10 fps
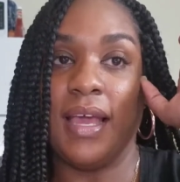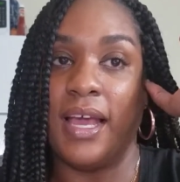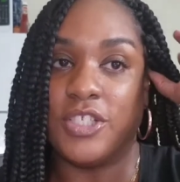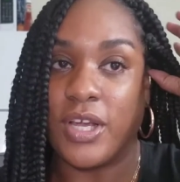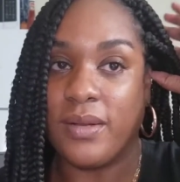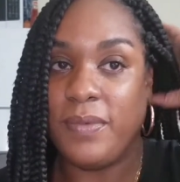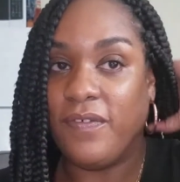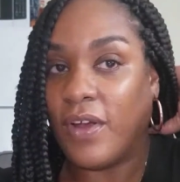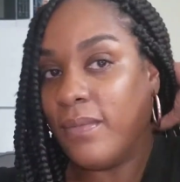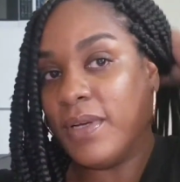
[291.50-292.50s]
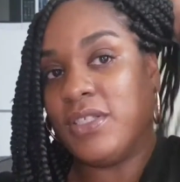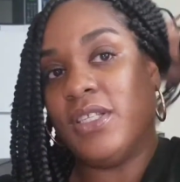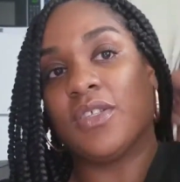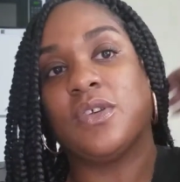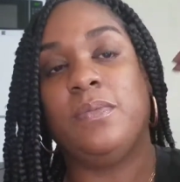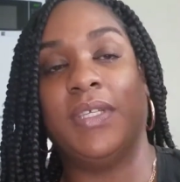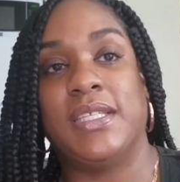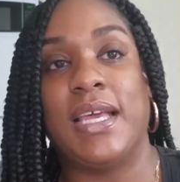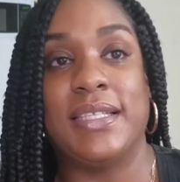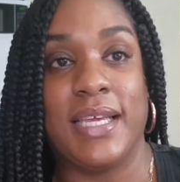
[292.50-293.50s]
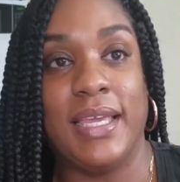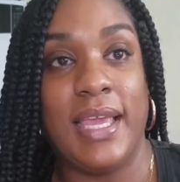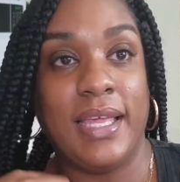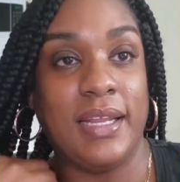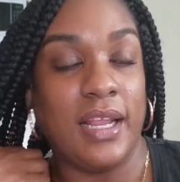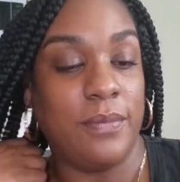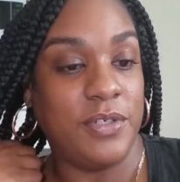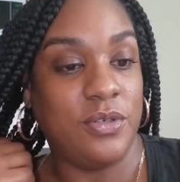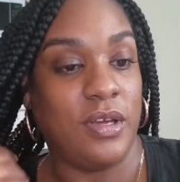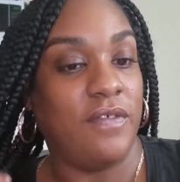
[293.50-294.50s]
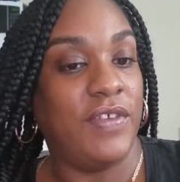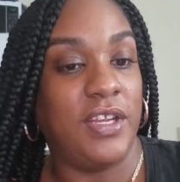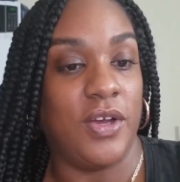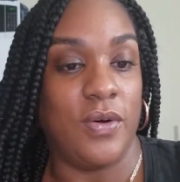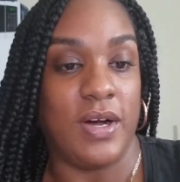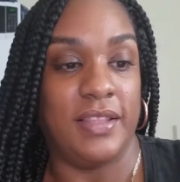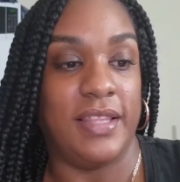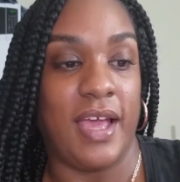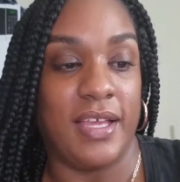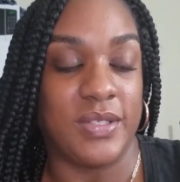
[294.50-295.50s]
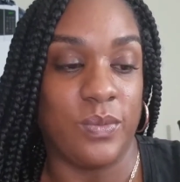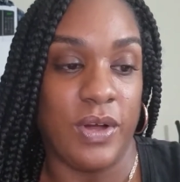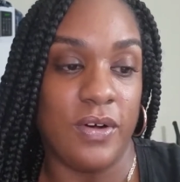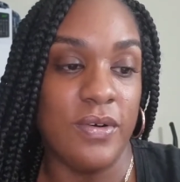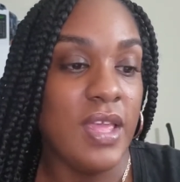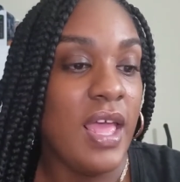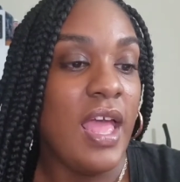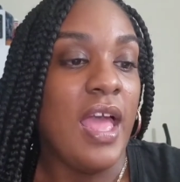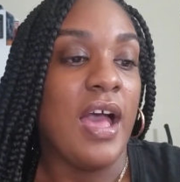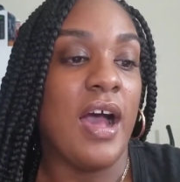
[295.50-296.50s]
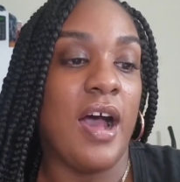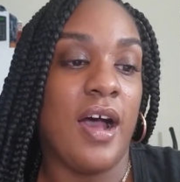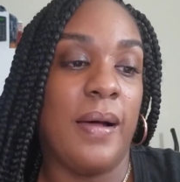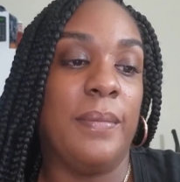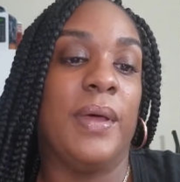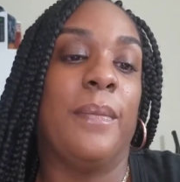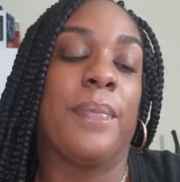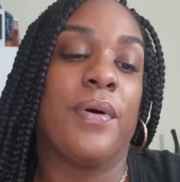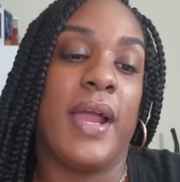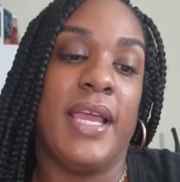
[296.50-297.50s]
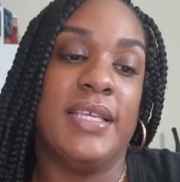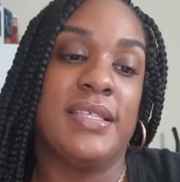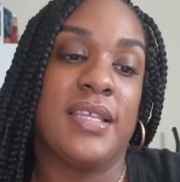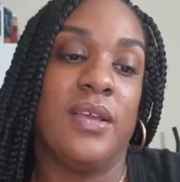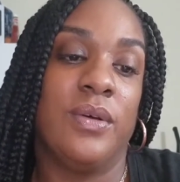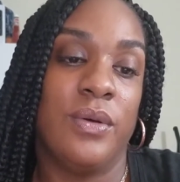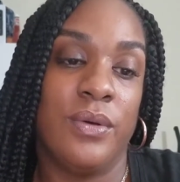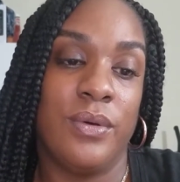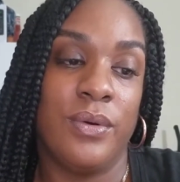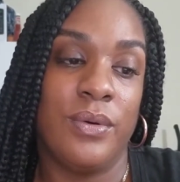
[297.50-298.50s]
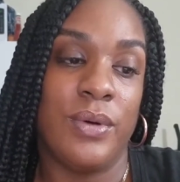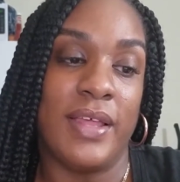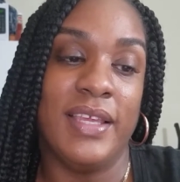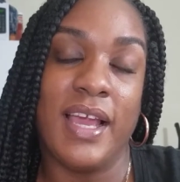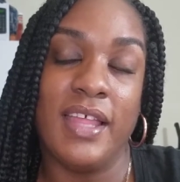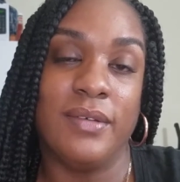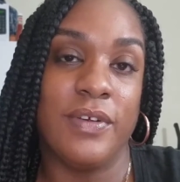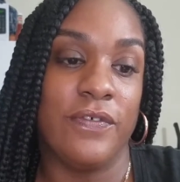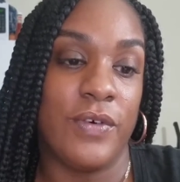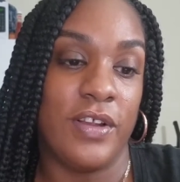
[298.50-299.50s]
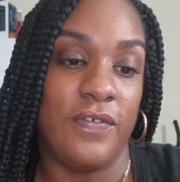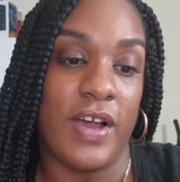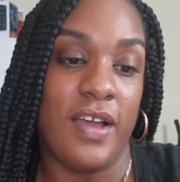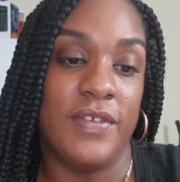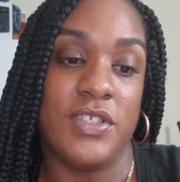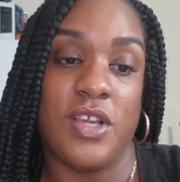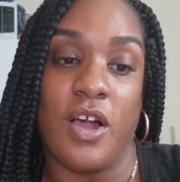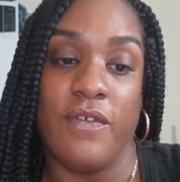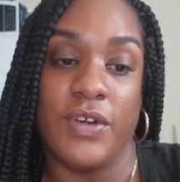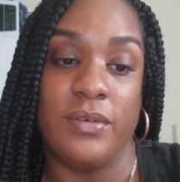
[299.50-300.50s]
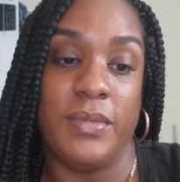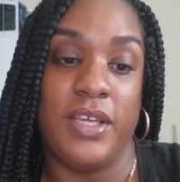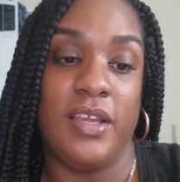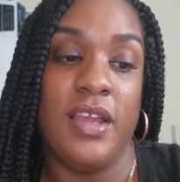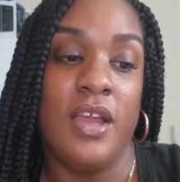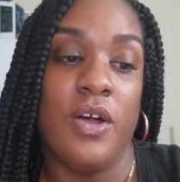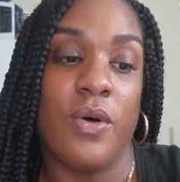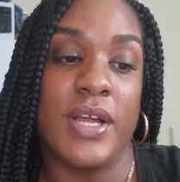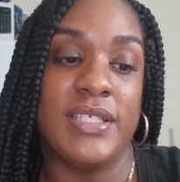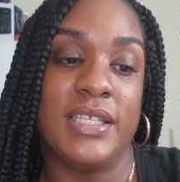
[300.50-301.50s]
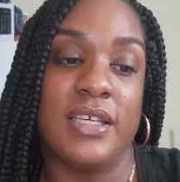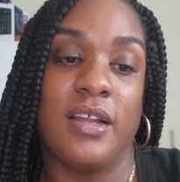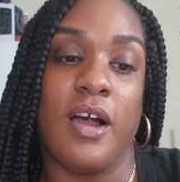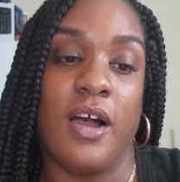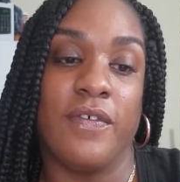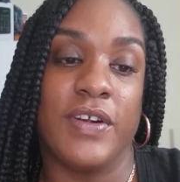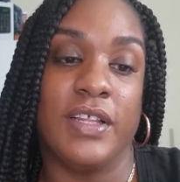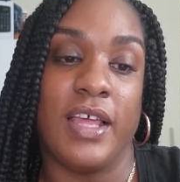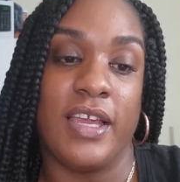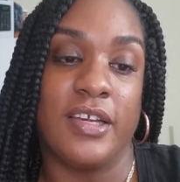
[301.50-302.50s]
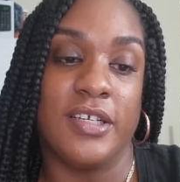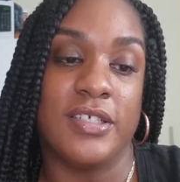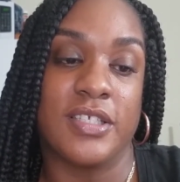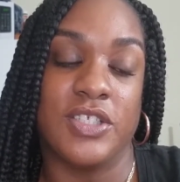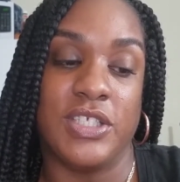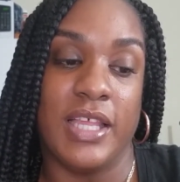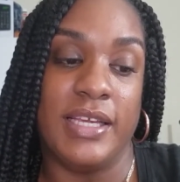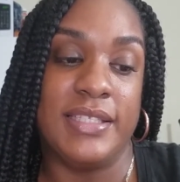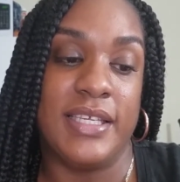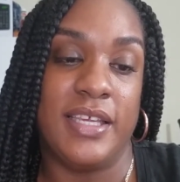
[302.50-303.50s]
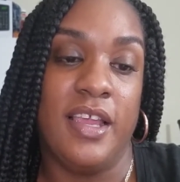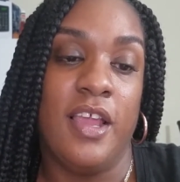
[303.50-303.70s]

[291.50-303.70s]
I try to be very much descriptive as I can and I'll be doing a video on that as well. Um, price, I think I had them for 45 and she offered me or I sent out an offer to Likers because she liked it